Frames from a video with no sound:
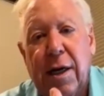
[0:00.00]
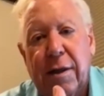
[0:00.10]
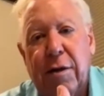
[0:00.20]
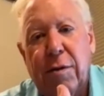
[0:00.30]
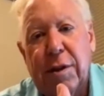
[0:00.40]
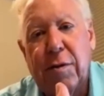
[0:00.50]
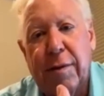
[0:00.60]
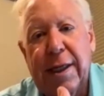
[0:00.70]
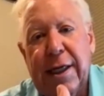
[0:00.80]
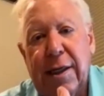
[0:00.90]
There was a
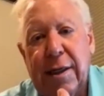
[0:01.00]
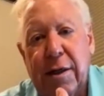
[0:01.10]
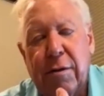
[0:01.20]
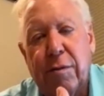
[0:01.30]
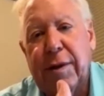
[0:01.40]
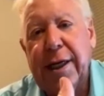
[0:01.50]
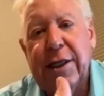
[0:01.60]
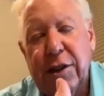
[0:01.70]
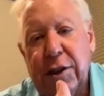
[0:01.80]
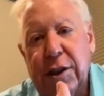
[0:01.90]

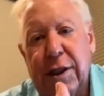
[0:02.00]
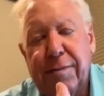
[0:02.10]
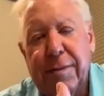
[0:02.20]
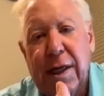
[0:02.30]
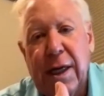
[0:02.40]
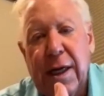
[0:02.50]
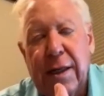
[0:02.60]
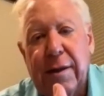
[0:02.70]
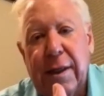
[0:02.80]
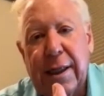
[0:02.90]
relationship
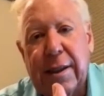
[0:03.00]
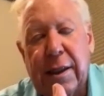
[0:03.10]
that